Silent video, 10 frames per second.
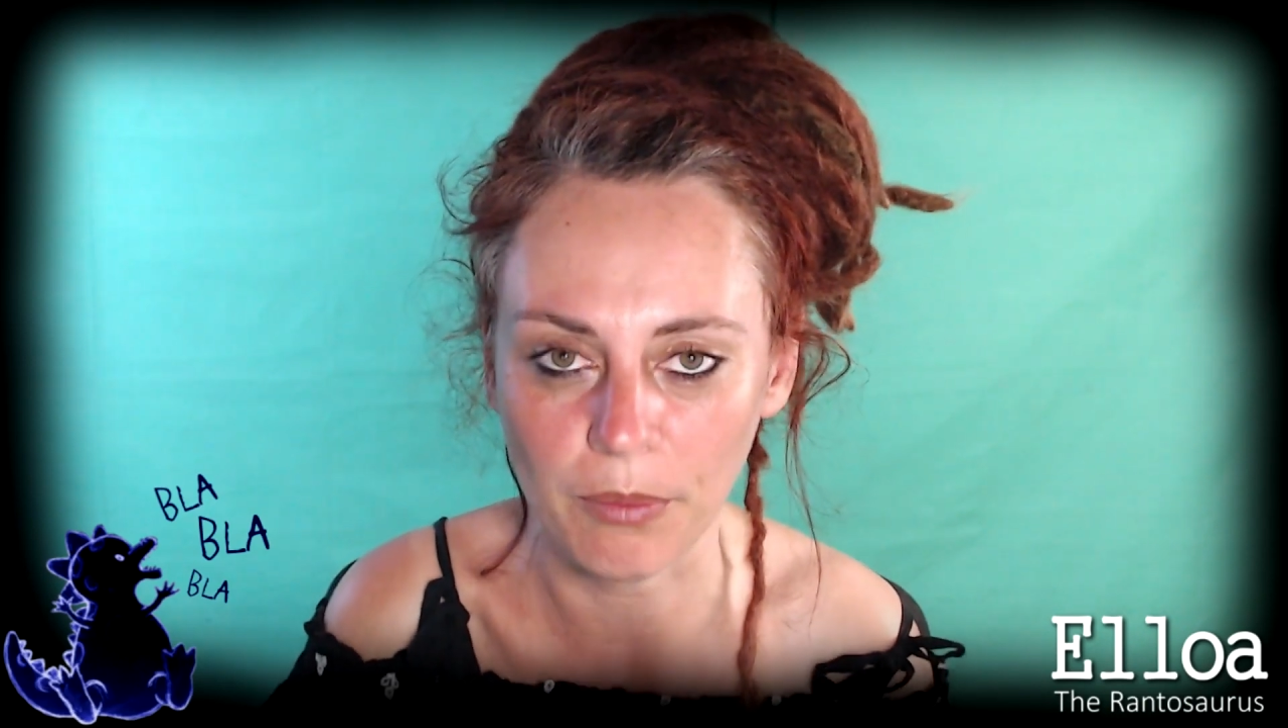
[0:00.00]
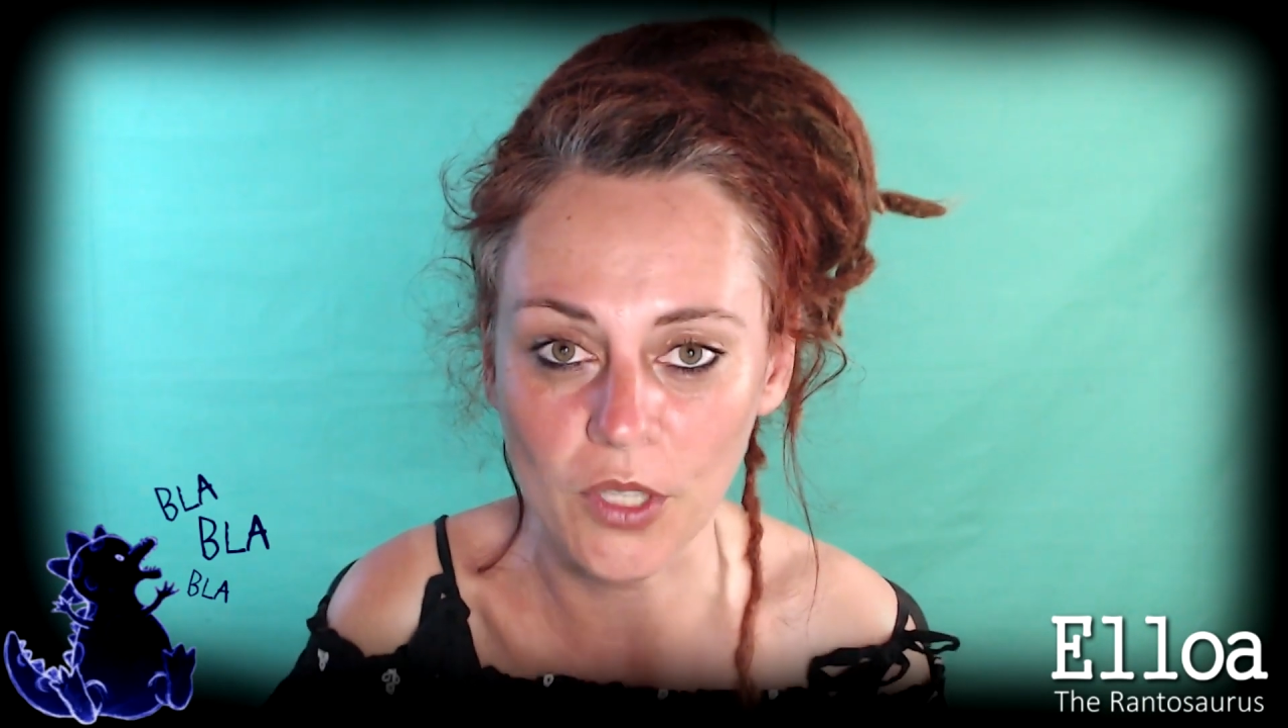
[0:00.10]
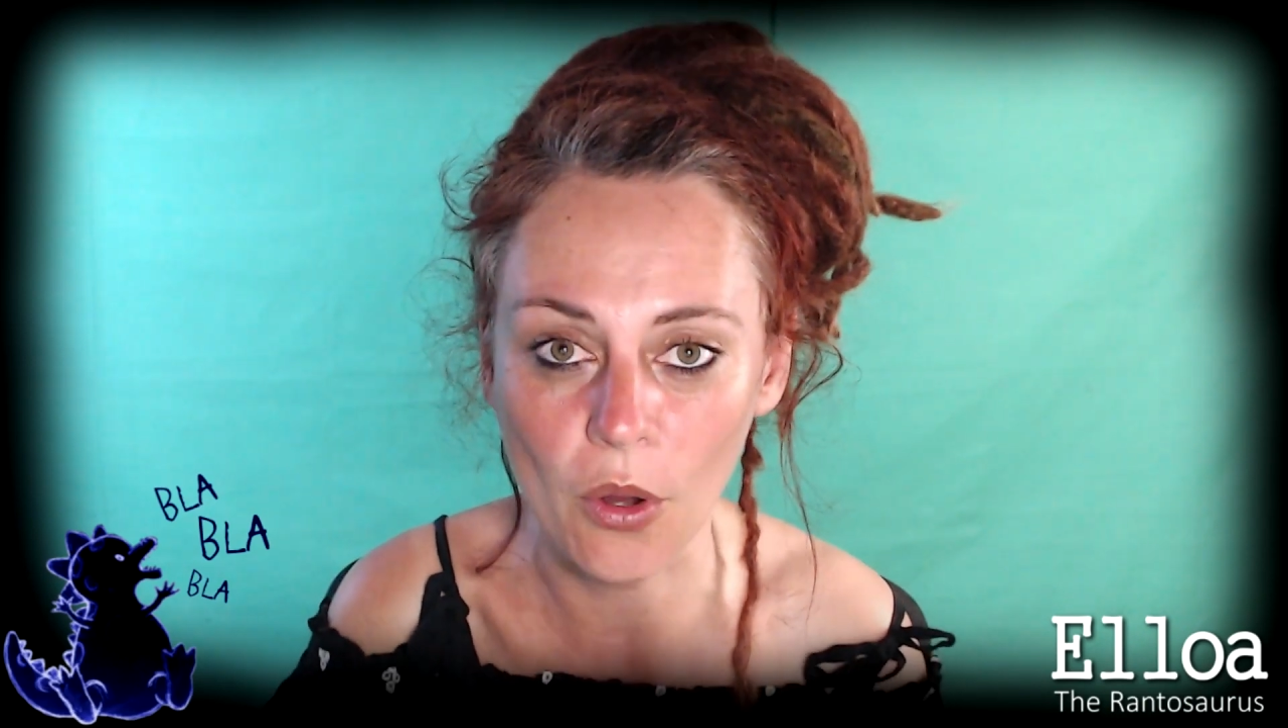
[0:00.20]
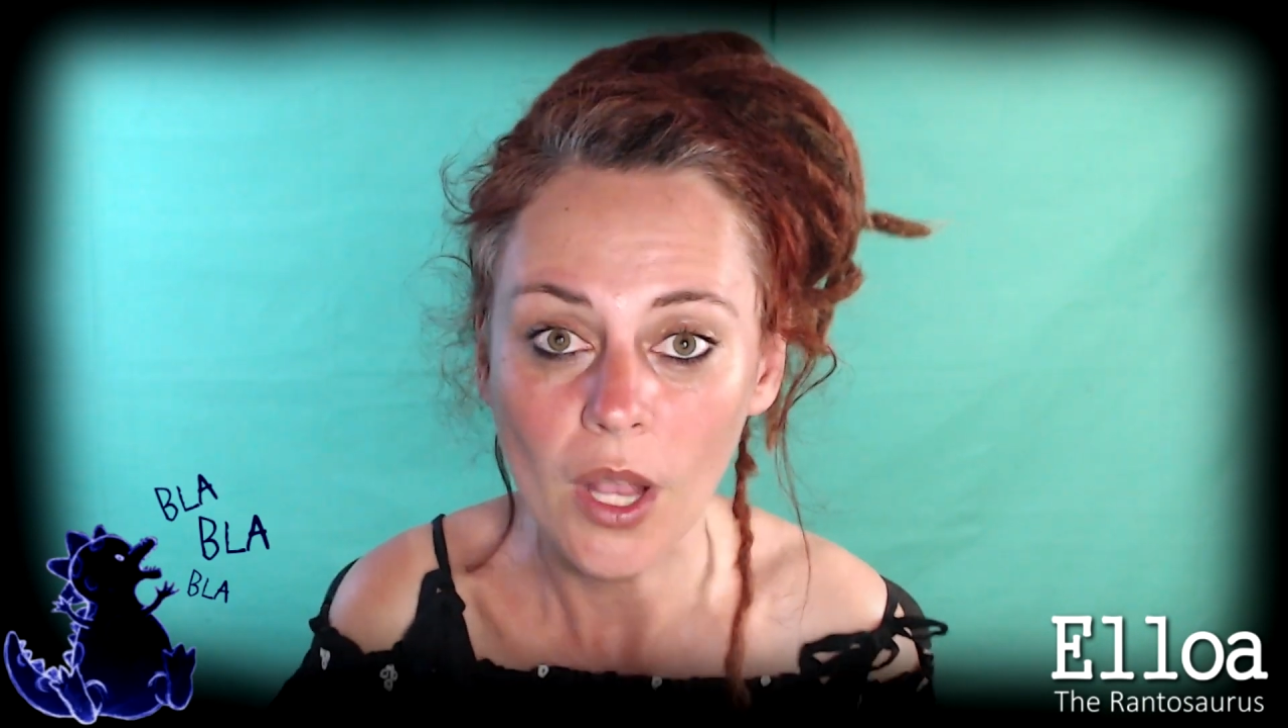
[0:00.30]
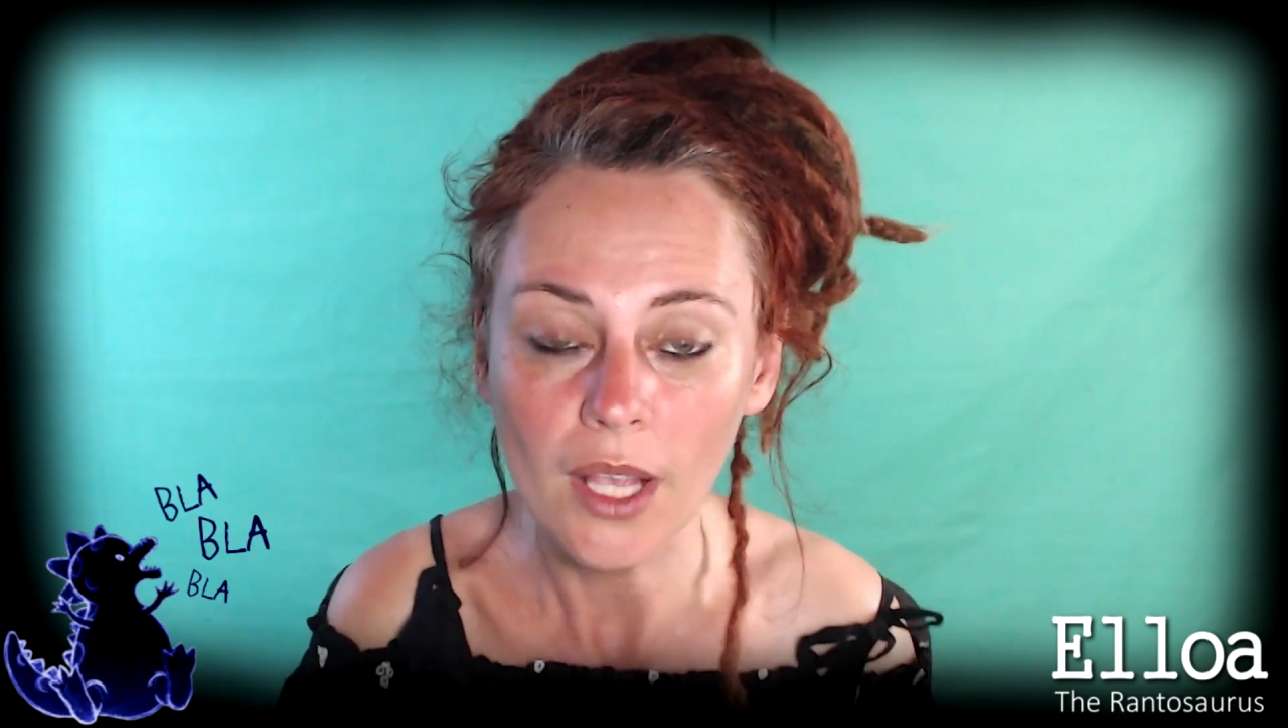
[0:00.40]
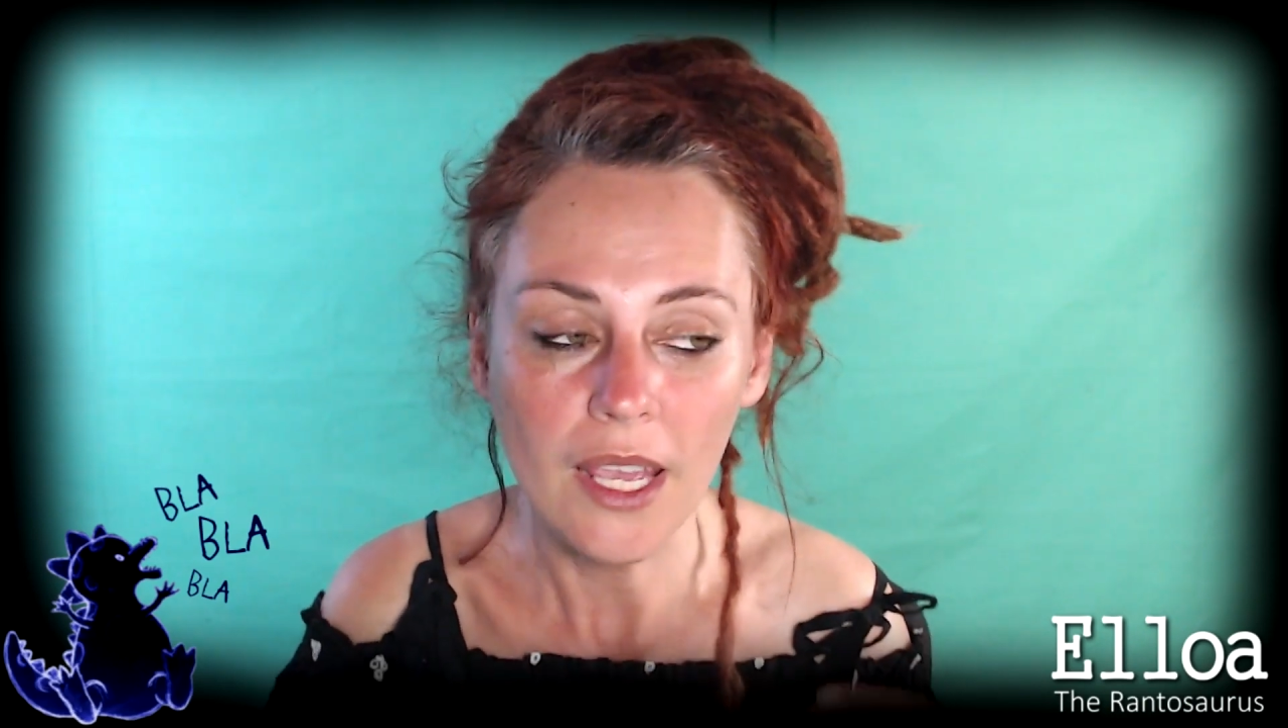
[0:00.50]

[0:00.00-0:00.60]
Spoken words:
So